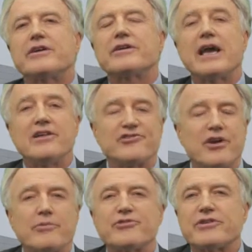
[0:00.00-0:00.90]
that are
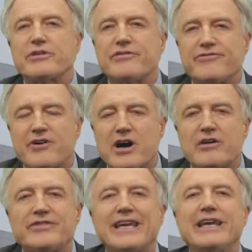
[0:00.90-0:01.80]
enzymes that are
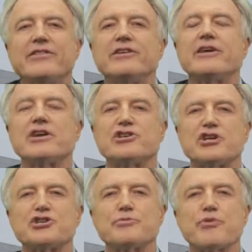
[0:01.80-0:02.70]
involved in the
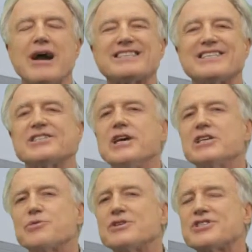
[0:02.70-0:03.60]
digestion process.
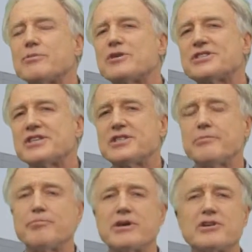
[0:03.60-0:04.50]
So when someone says
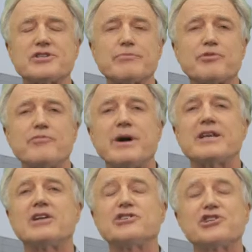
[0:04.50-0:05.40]
that bitters improve
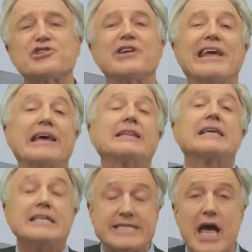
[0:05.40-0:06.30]
my digestion, at
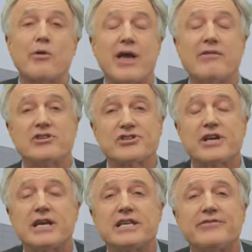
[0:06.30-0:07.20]
least now we have a
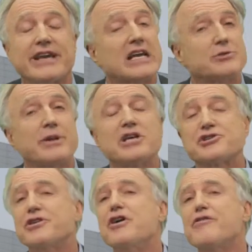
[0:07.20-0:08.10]
scientific
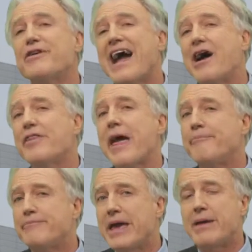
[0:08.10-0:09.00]
explanation for how
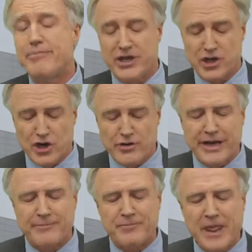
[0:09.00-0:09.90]
that may be
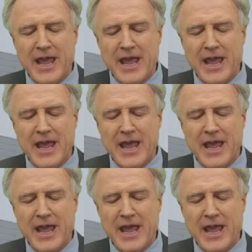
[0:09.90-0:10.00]
occurring.